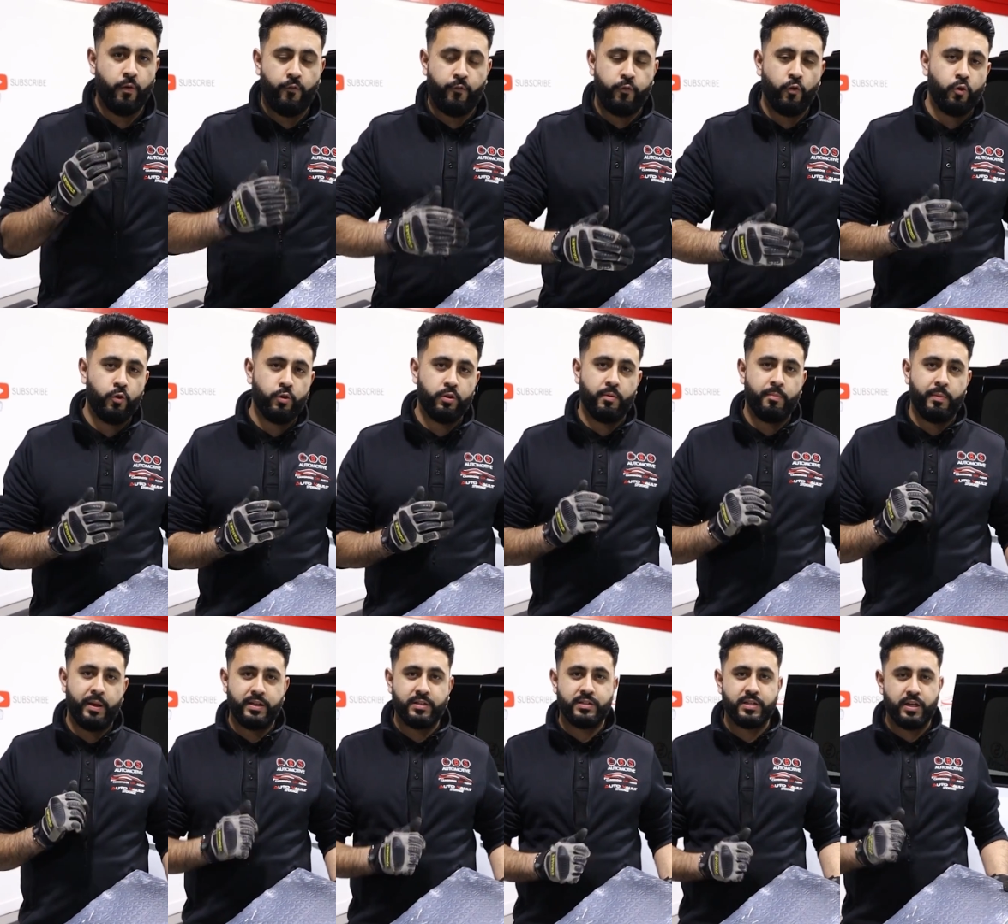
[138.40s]
for the
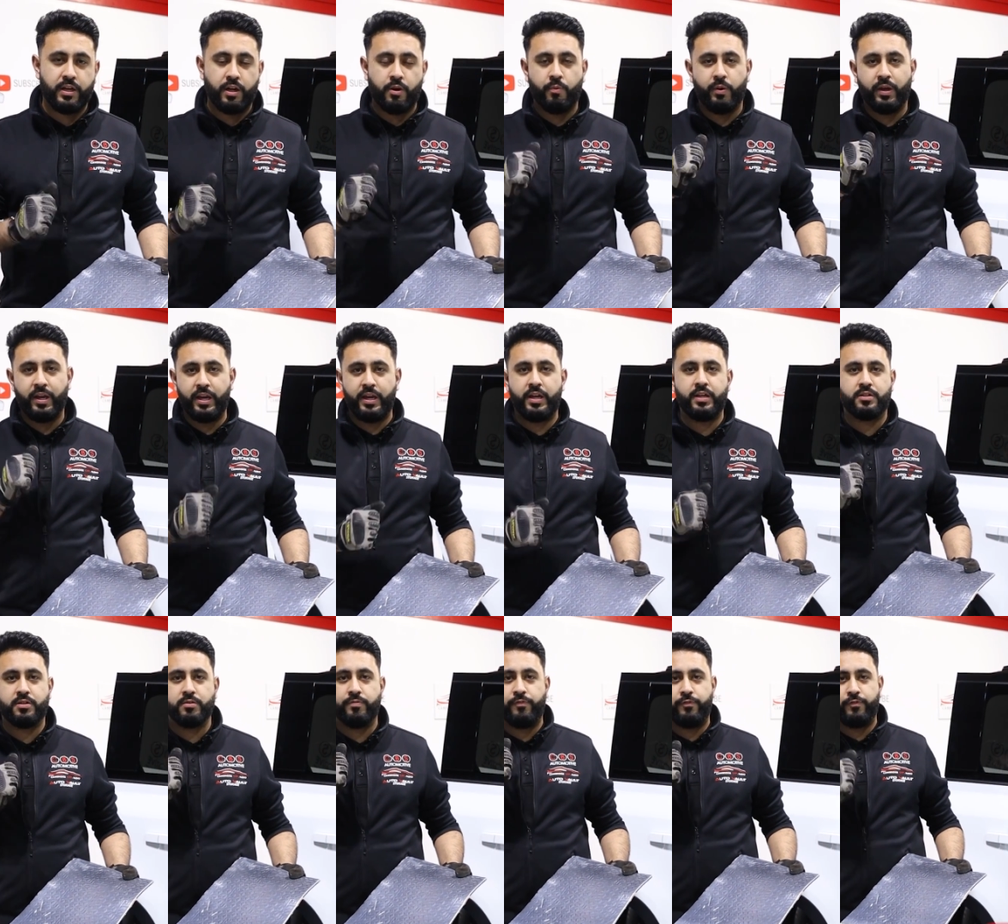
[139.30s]
main dealer. We're here
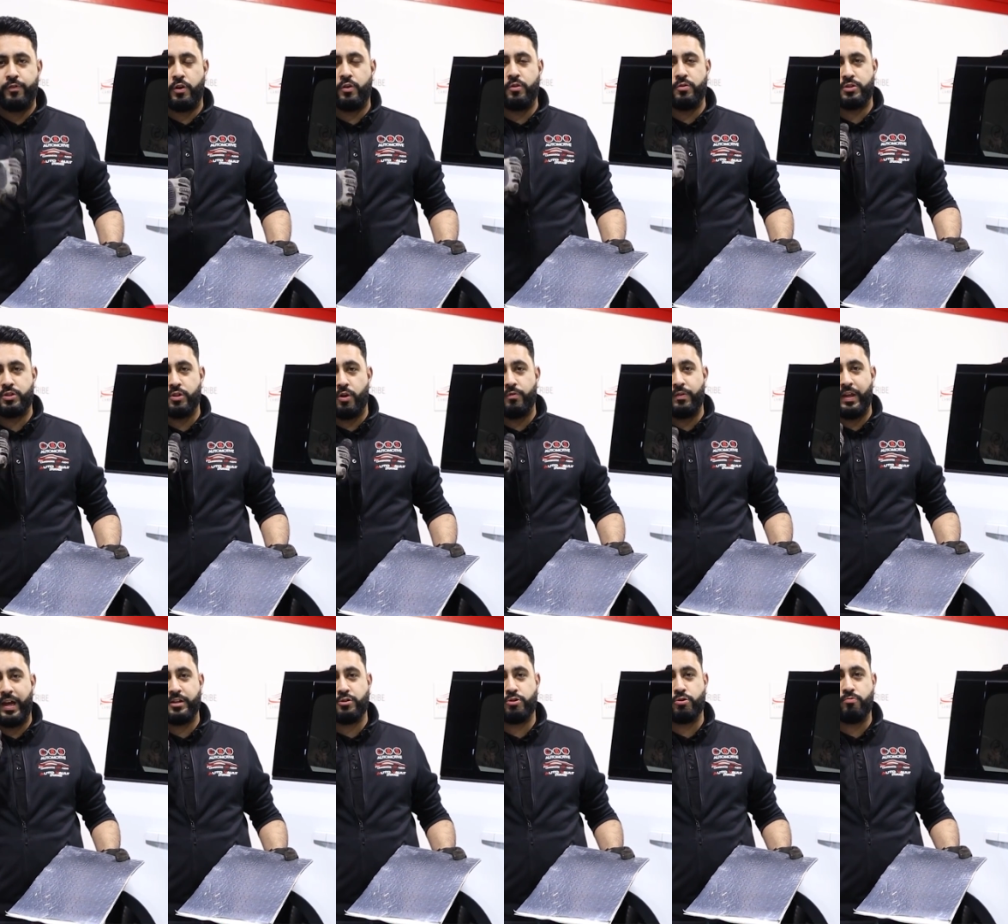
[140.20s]
to solve
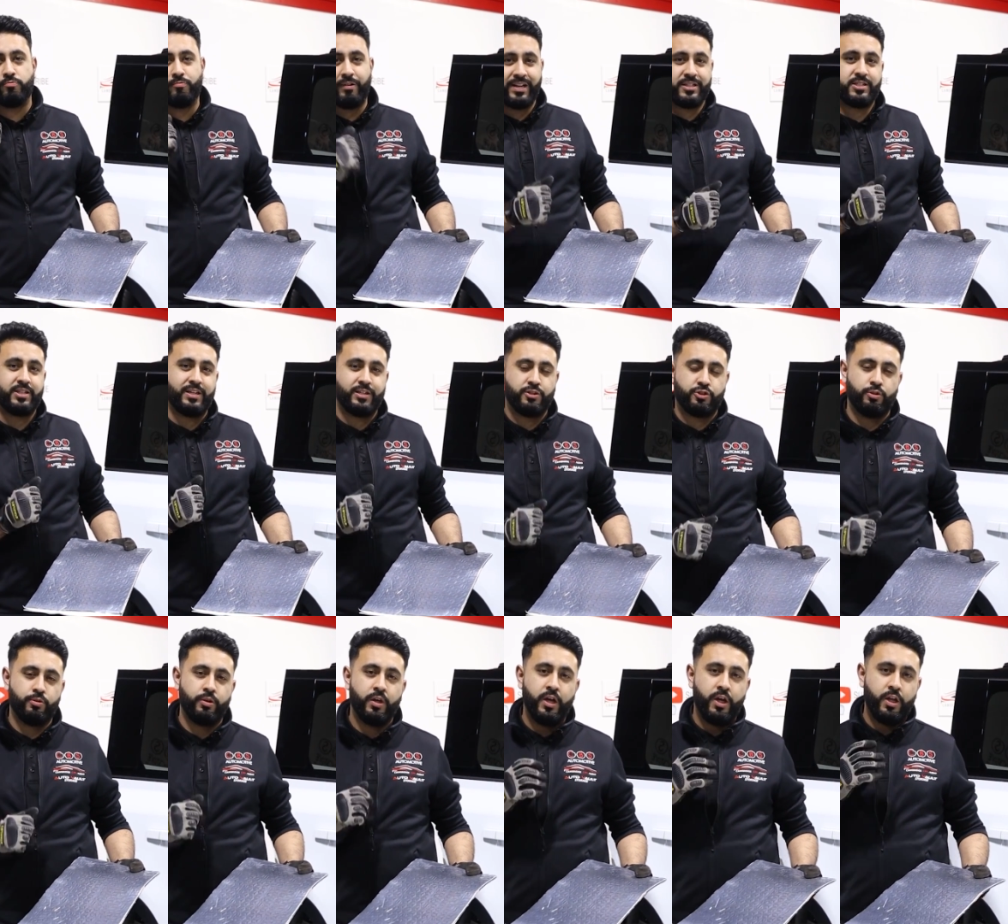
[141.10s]
the actual rattle
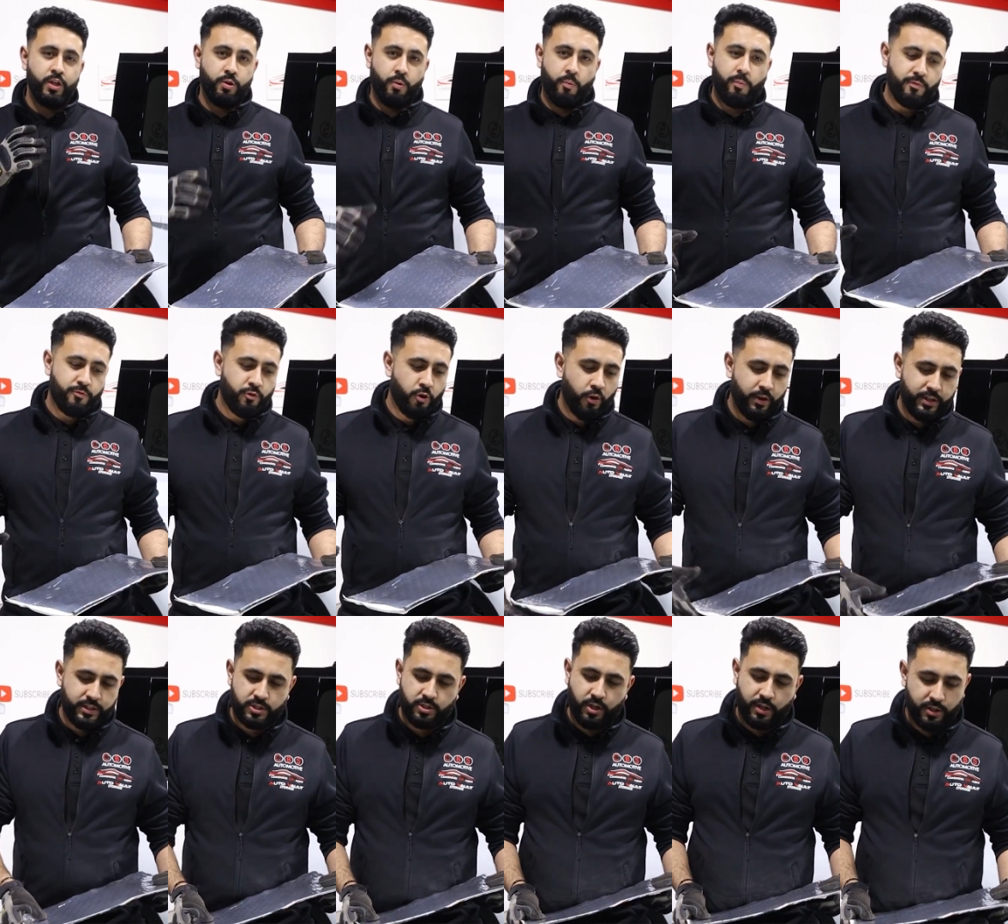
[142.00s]
issue that we've got
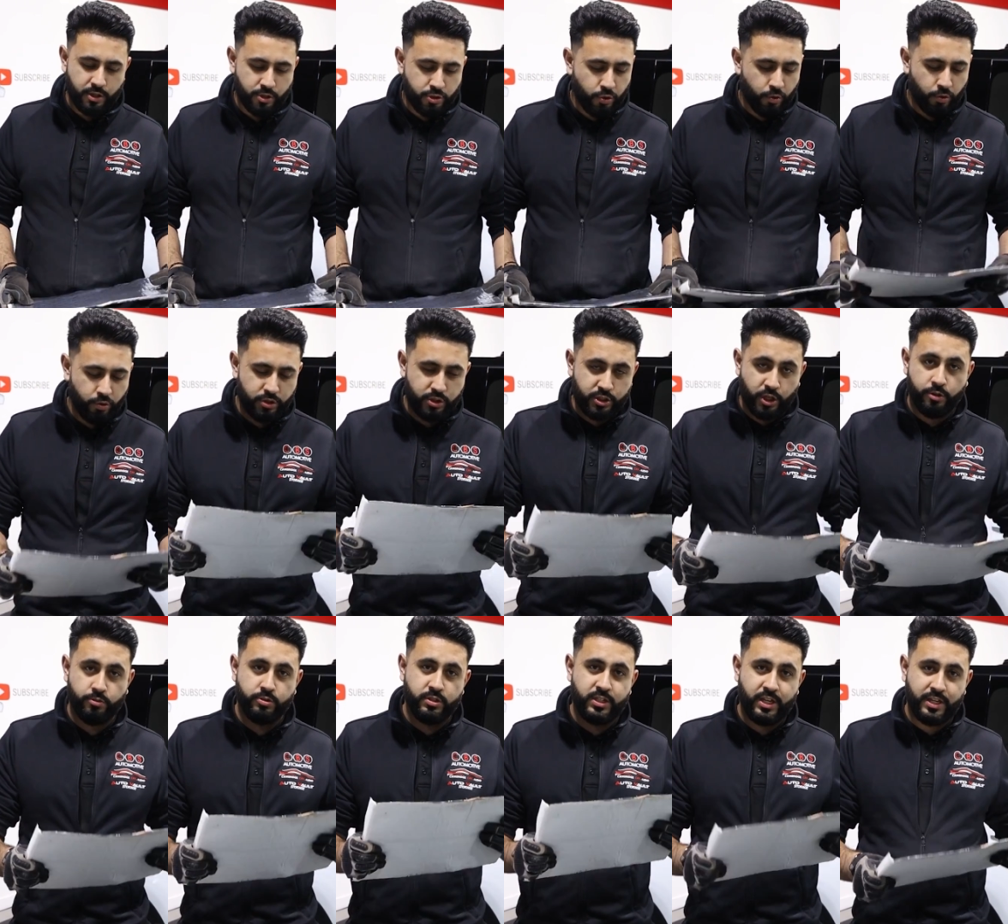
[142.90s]
inside the door.
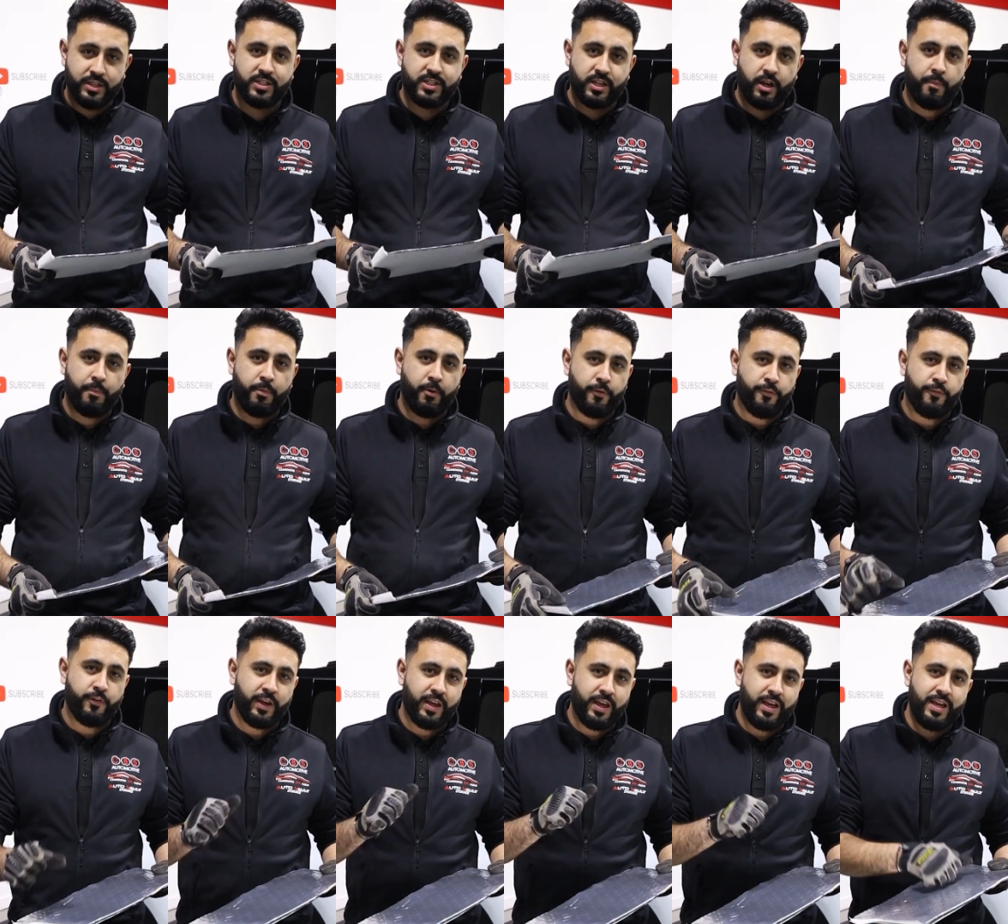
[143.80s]
So Skinz
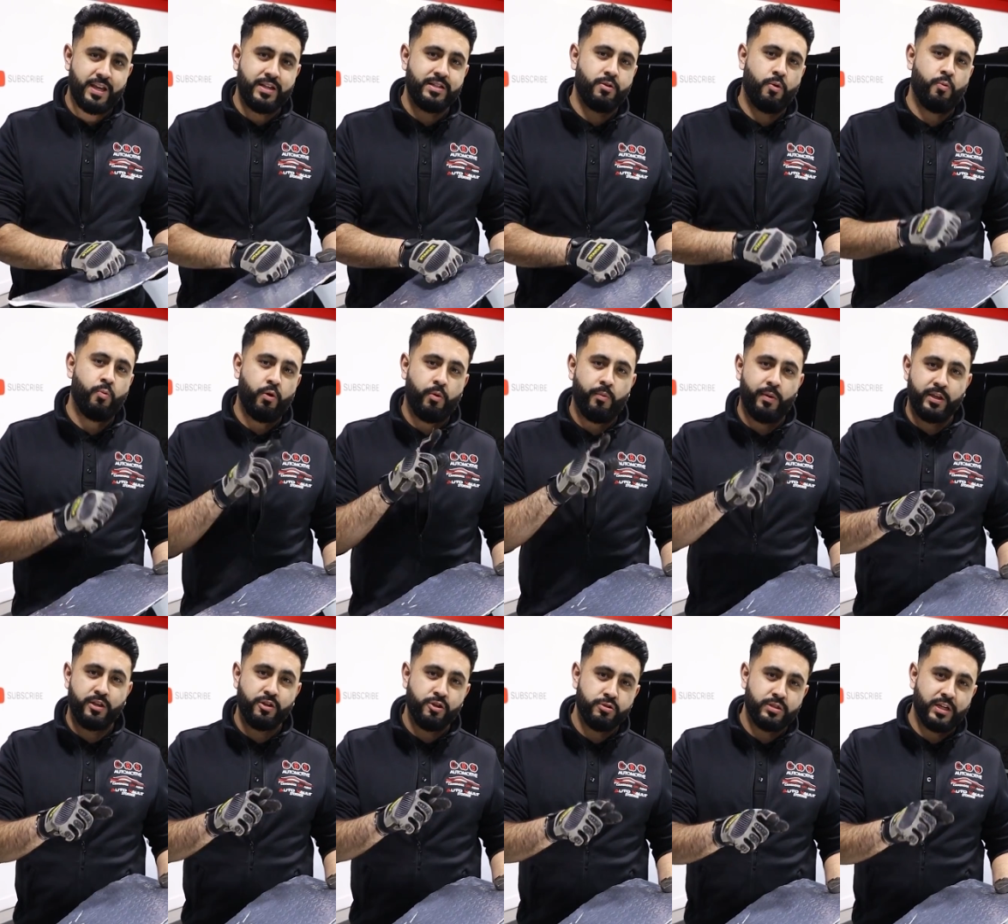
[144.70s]
soundproofing is what
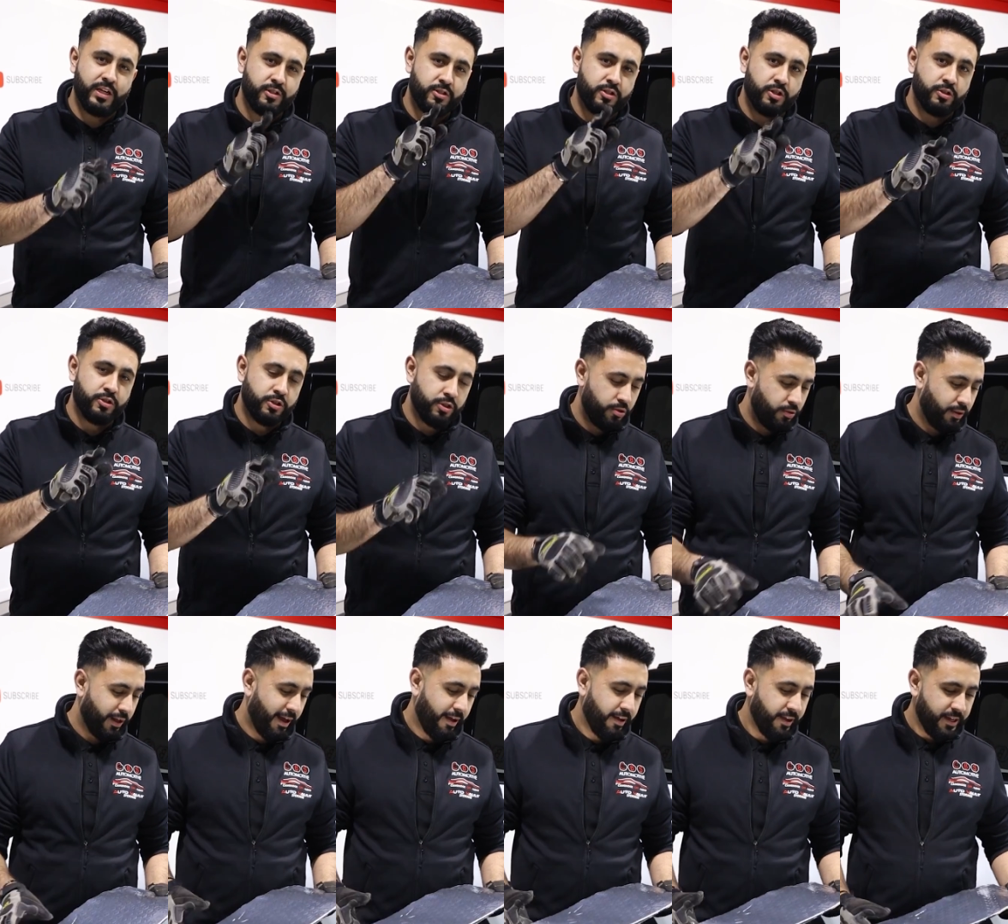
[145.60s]
we're using to do
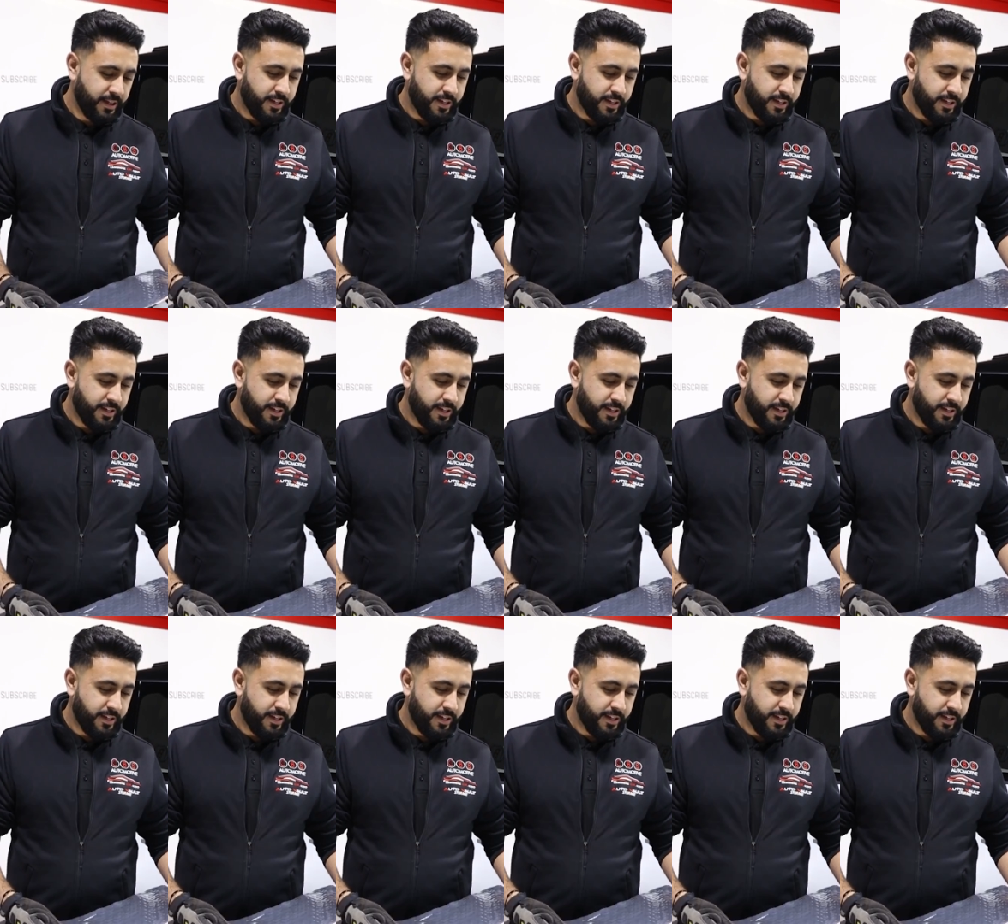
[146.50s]
that.